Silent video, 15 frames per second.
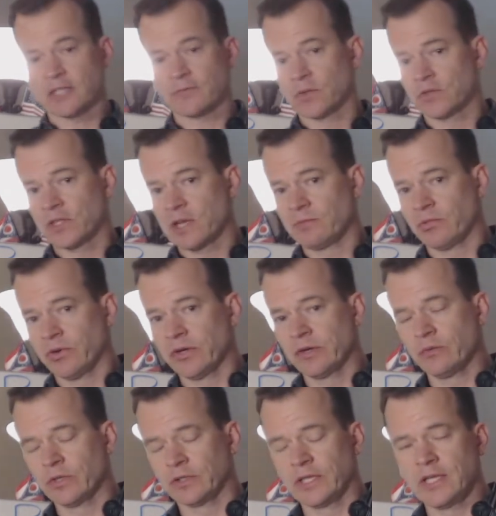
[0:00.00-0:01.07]
for temporary
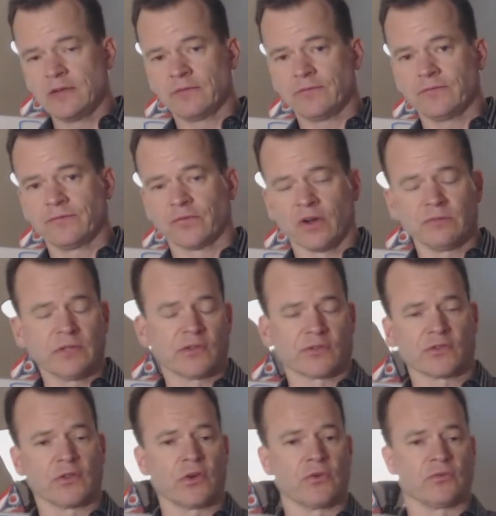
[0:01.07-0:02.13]
relief from those
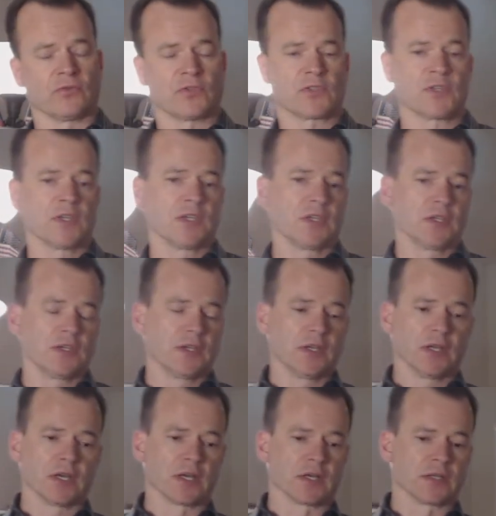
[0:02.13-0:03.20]
loans.
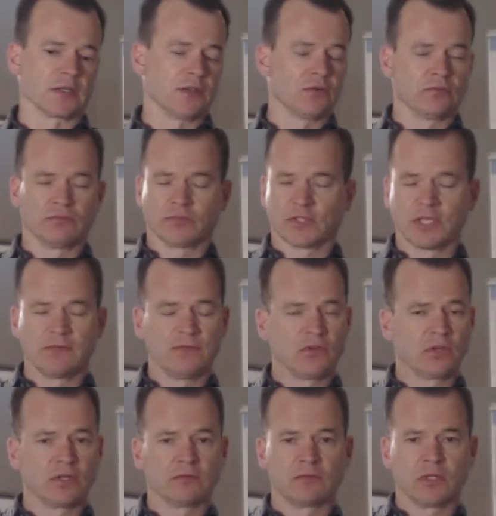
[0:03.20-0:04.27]
You'll see if you
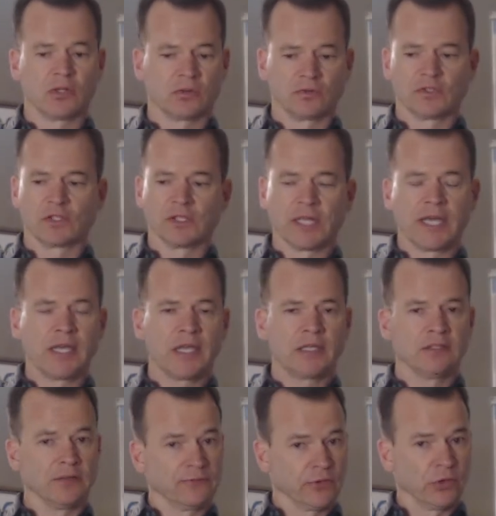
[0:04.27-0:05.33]
can,
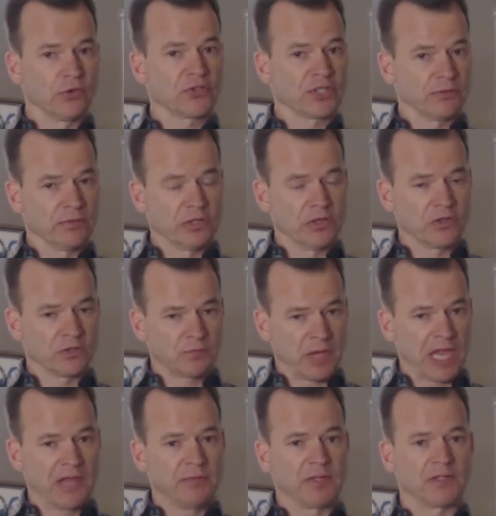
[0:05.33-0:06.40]
defer some of those
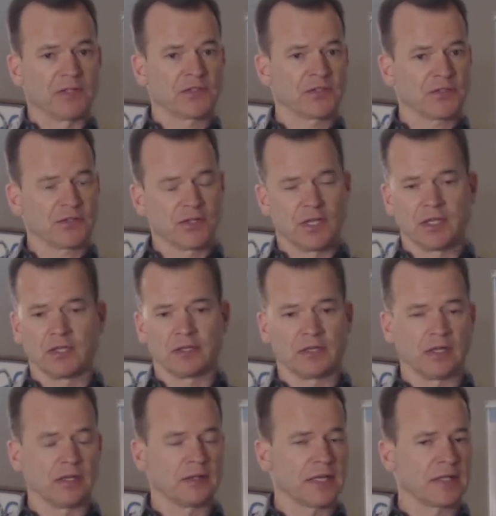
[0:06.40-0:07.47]
payments,
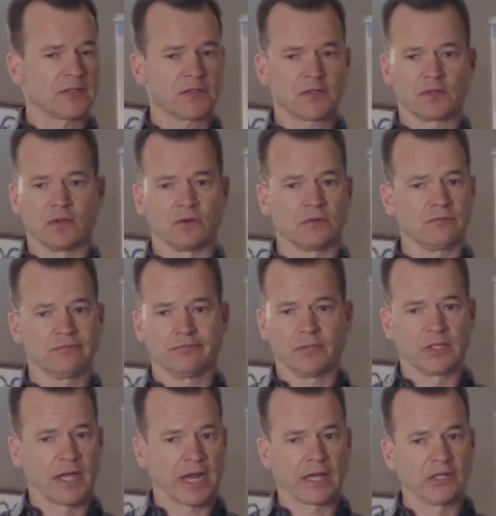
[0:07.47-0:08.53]
and that's, you're
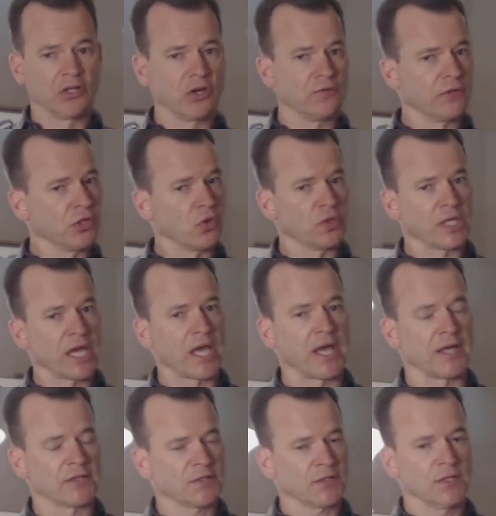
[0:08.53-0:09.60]
not going to know if you don't
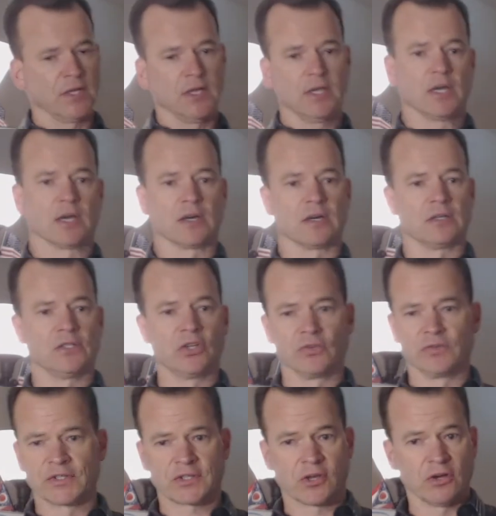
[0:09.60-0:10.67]
ask. During
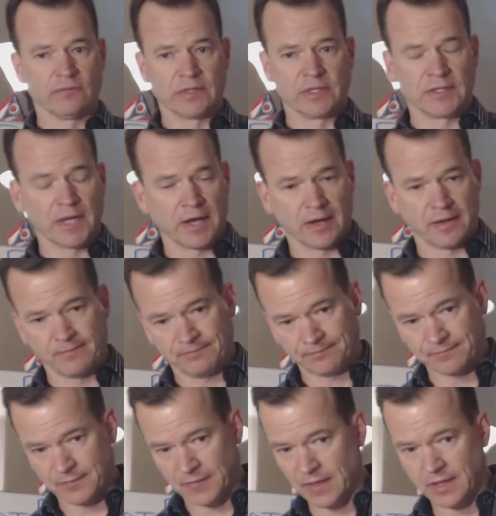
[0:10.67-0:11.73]
this COVID time,
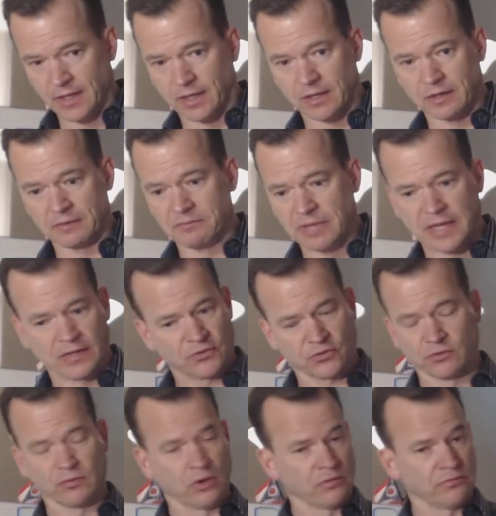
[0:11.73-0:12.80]
banks
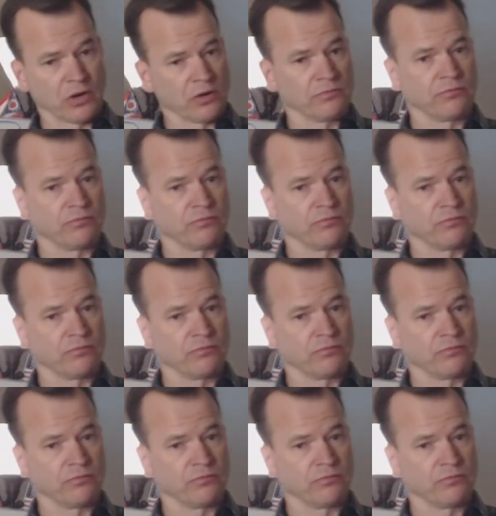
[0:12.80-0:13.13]
are